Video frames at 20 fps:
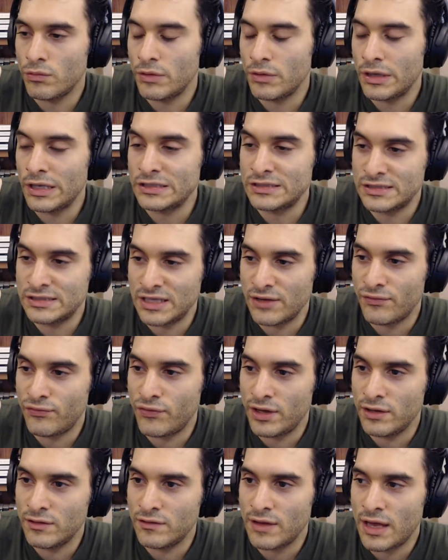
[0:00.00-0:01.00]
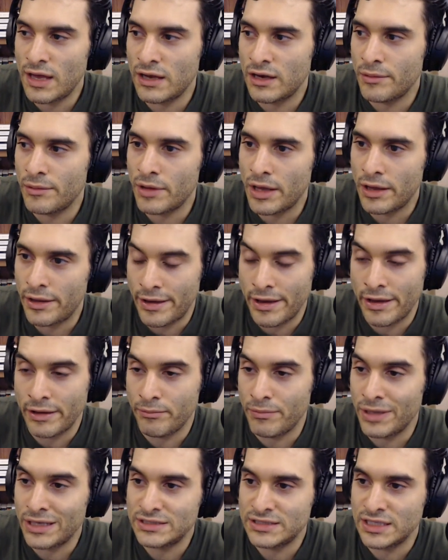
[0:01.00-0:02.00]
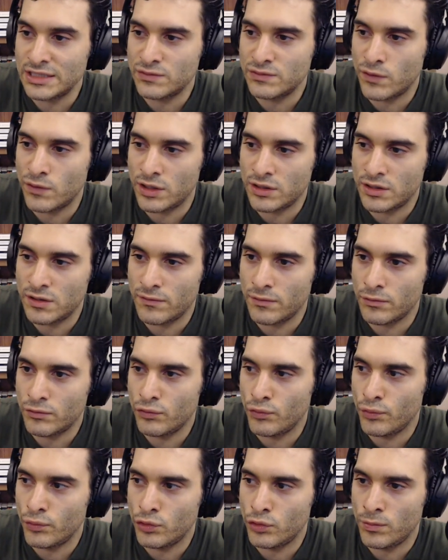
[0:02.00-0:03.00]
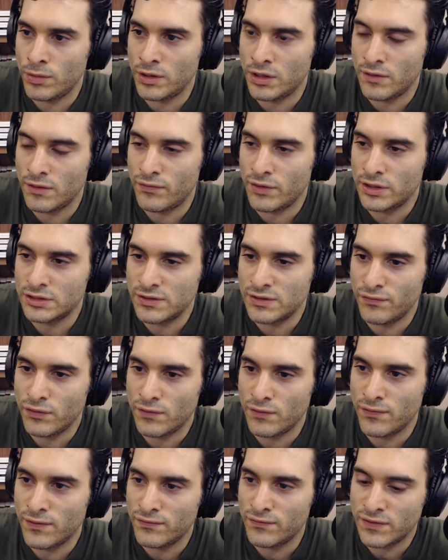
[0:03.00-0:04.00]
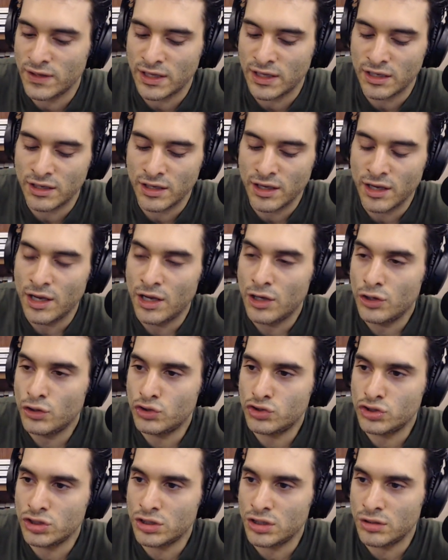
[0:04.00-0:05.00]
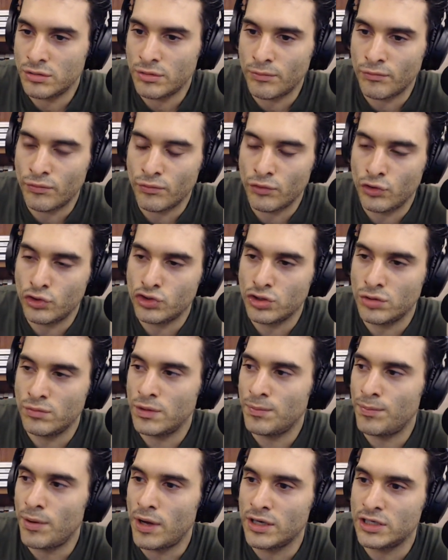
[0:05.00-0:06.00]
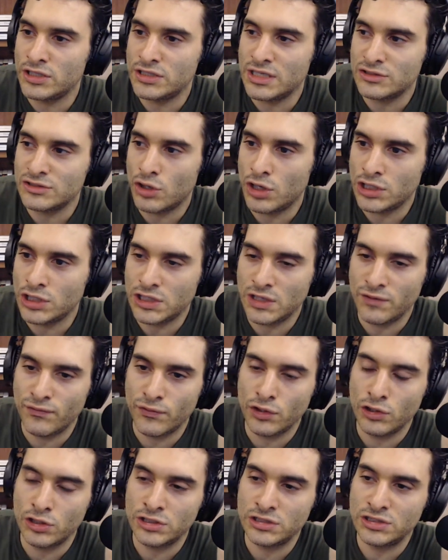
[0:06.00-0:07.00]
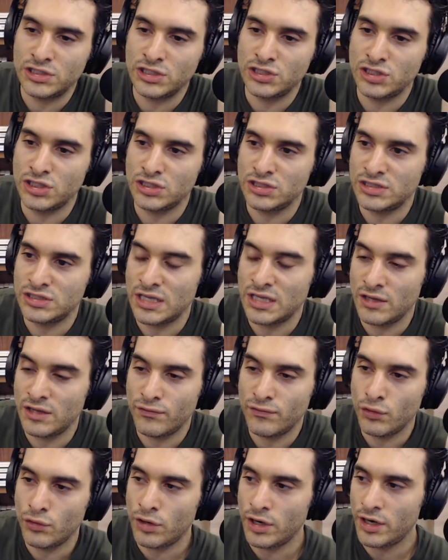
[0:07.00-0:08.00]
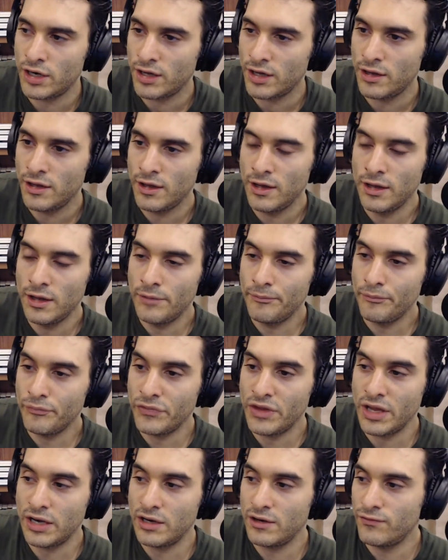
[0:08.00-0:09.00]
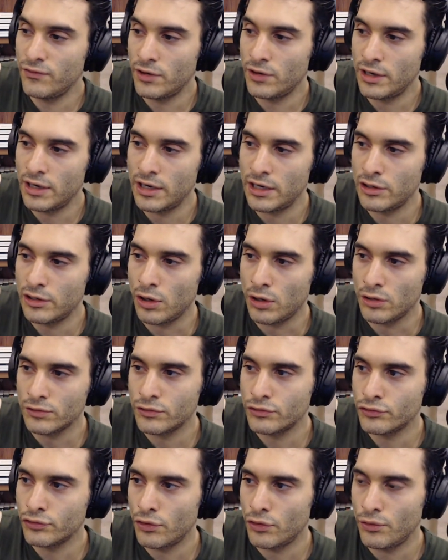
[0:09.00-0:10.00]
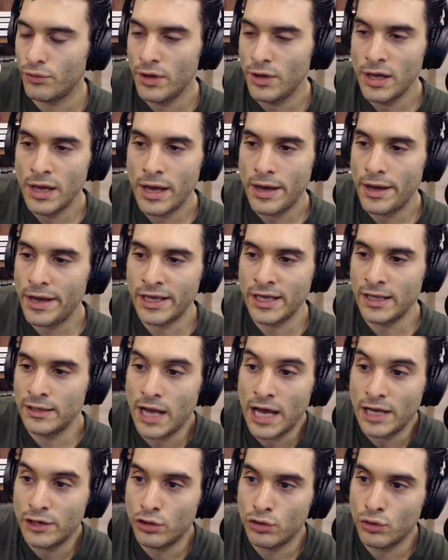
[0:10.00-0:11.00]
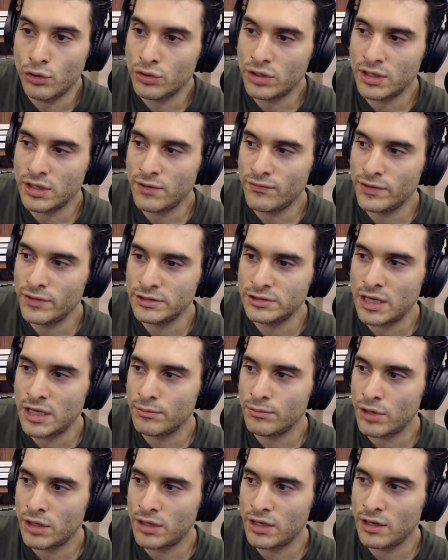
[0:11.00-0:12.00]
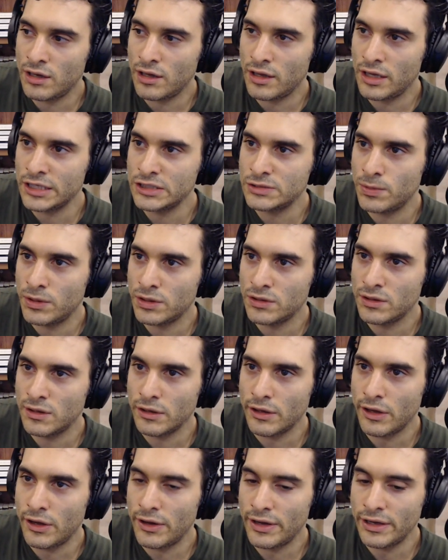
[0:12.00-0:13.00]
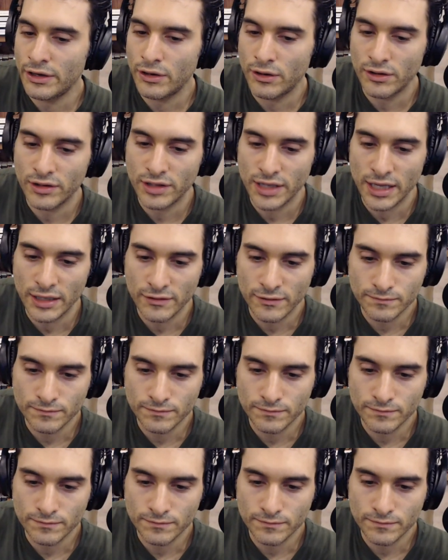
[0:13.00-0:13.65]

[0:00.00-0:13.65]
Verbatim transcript: it's different, and I, it makes sense for it to, to, to, be different. If you're 15, you shouldn't you shouldn't be punished as harshly for your decisions than if you're a than if you're an adult. So again, I don't know the difference. I'm not an expert in law and all of that.